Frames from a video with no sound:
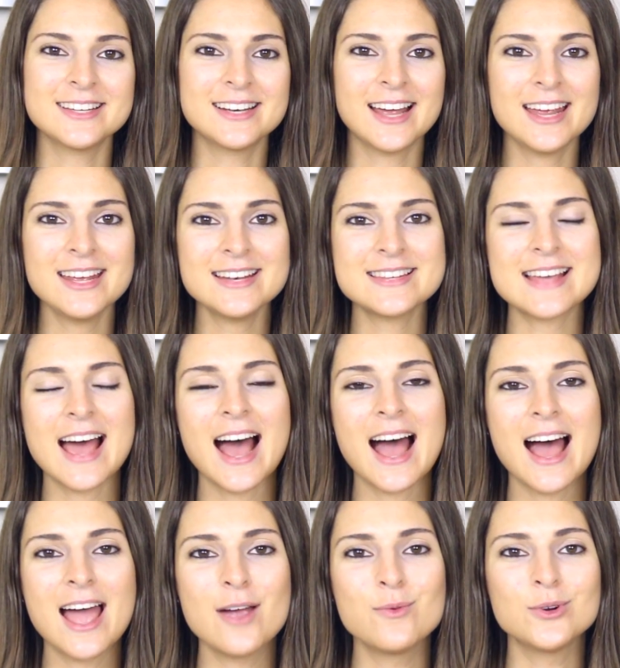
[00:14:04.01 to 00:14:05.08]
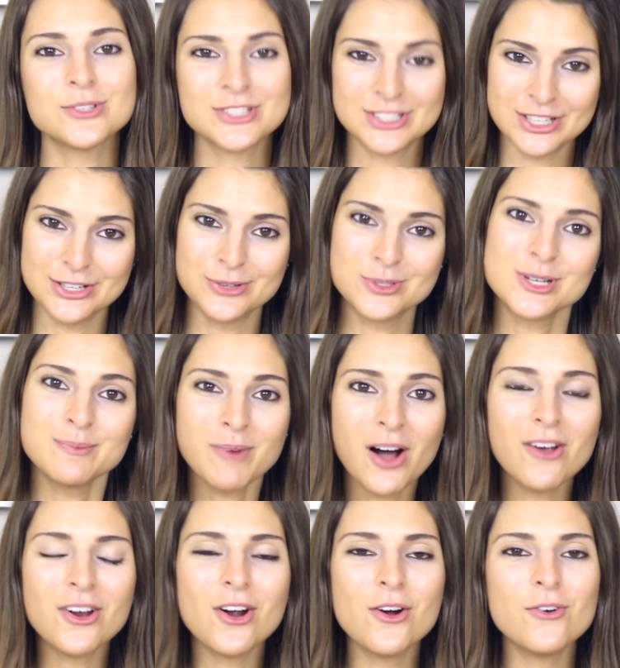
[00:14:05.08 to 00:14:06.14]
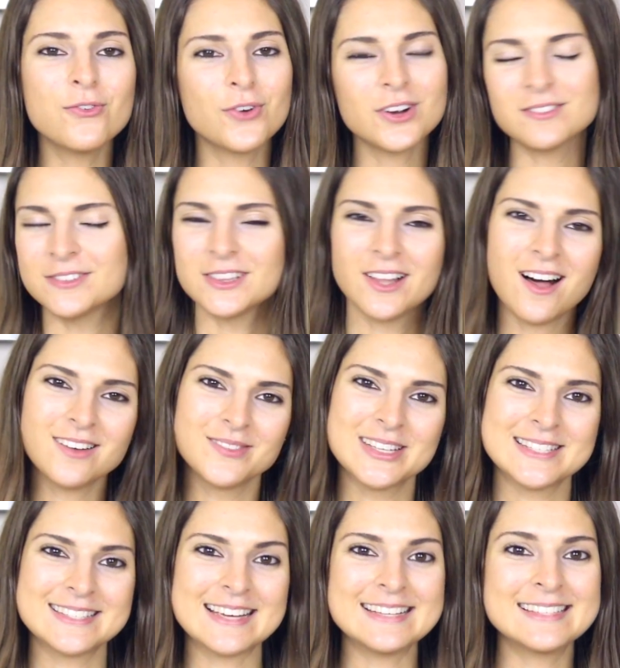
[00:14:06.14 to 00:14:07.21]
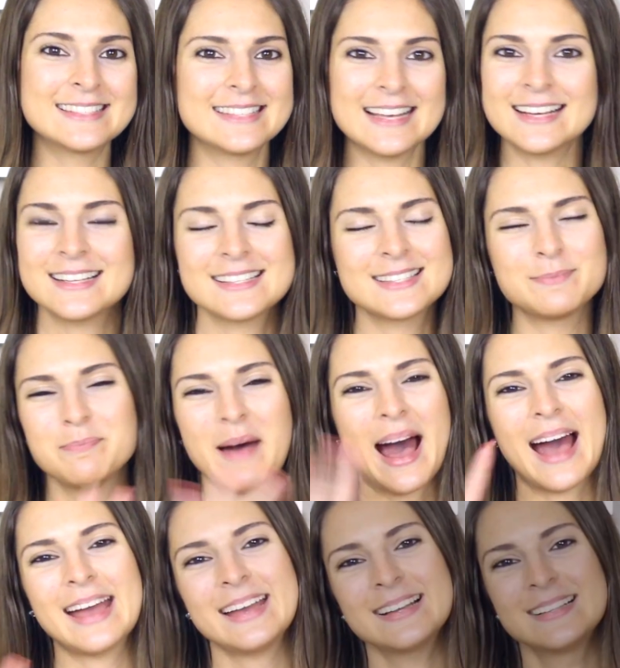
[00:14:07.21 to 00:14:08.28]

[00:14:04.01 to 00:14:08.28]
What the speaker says: night. I will see you tomorrow for Vlogmas Day 6. Bye!